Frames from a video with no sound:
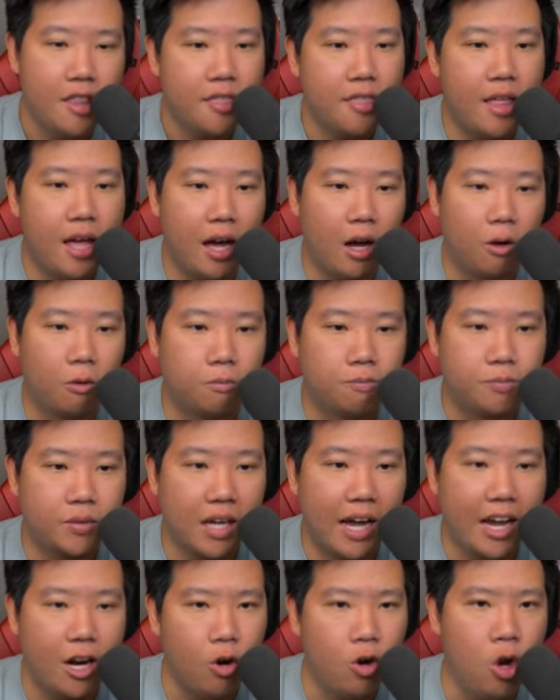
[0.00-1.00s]
Now
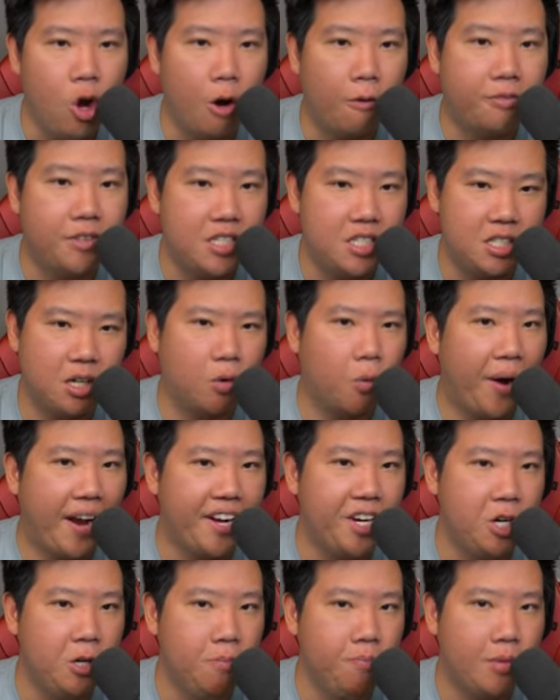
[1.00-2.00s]
I don't know if these are
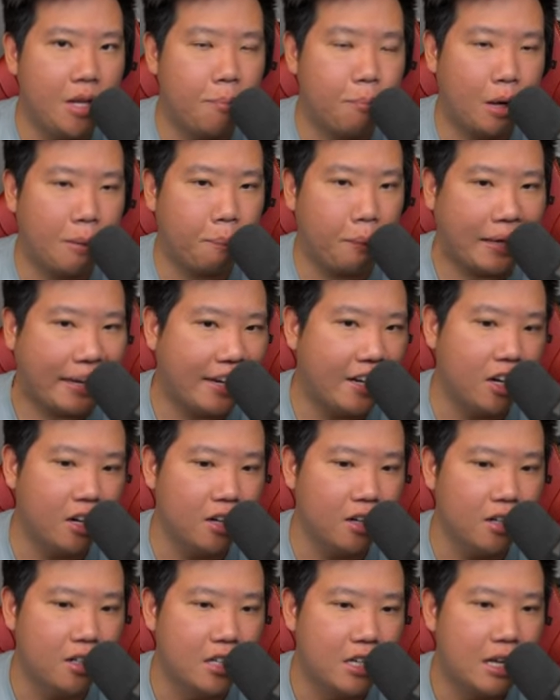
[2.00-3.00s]
random per
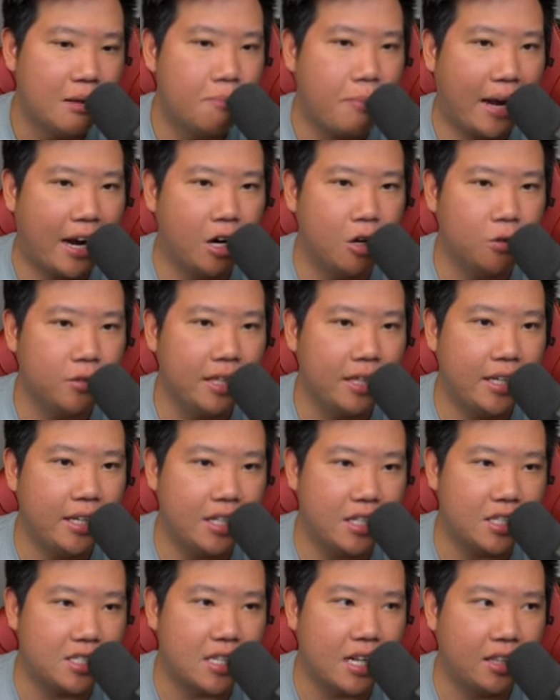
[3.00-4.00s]
player, but I don't think it
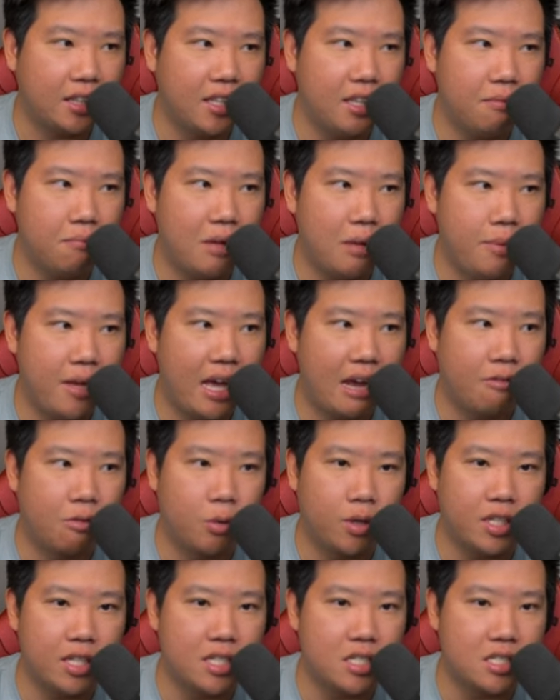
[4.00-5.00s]
is. I think maybe
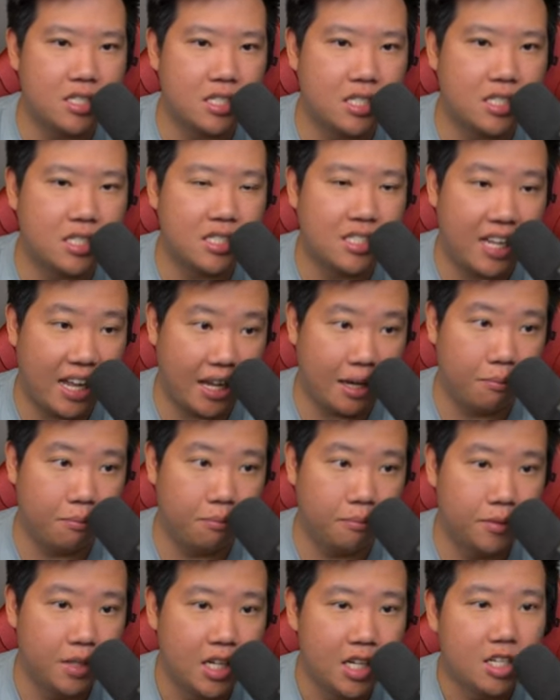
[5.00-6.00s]
everyone is the
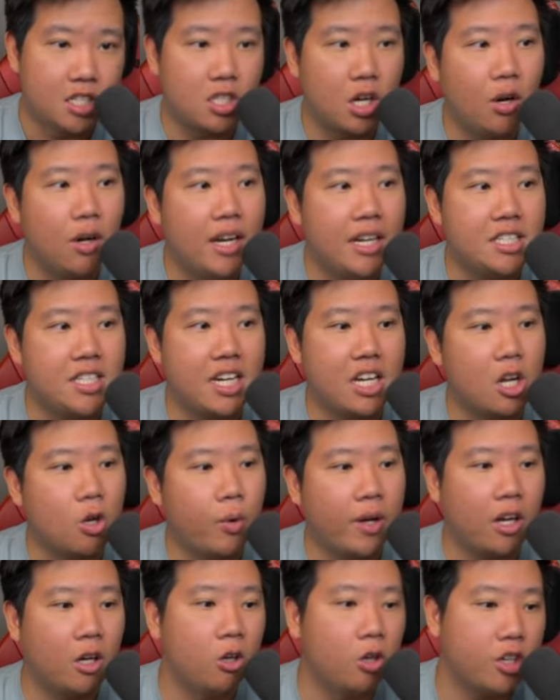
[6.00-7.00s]
same. So let's take a
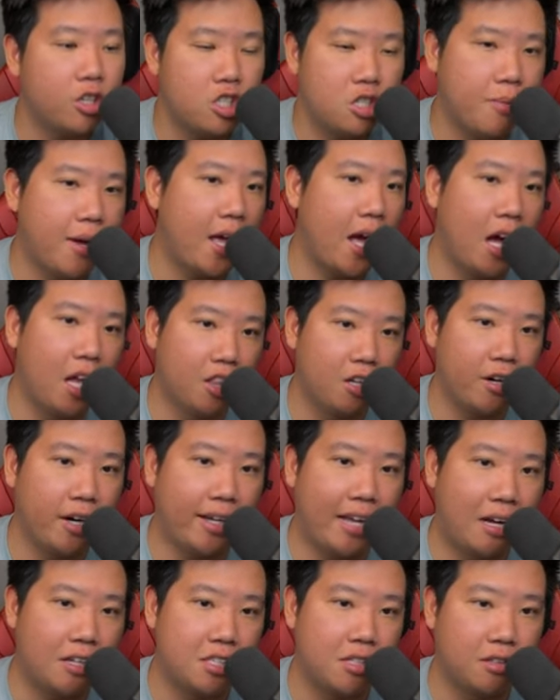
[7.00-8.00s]
quick look into my other account.